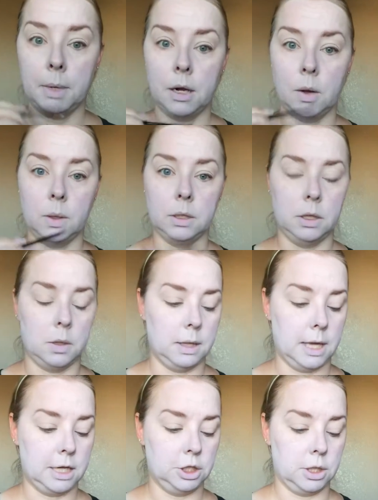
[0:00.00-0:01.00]
gonna go on the lower
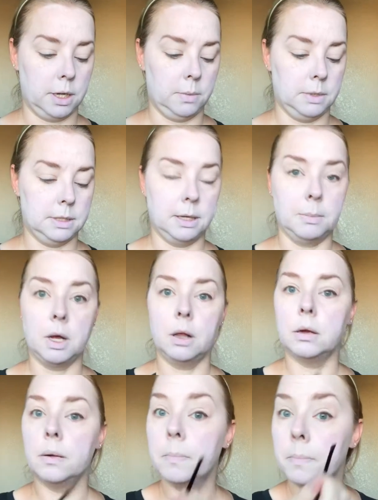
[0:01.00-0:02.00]
lash line with the same
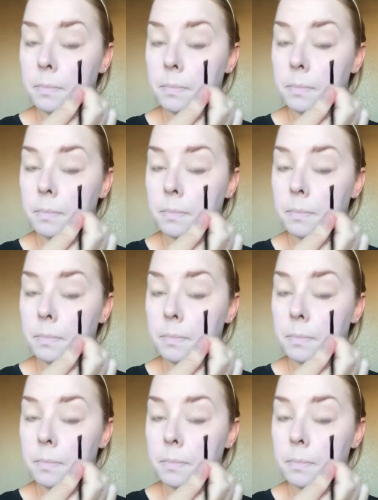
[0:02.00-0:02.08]
color.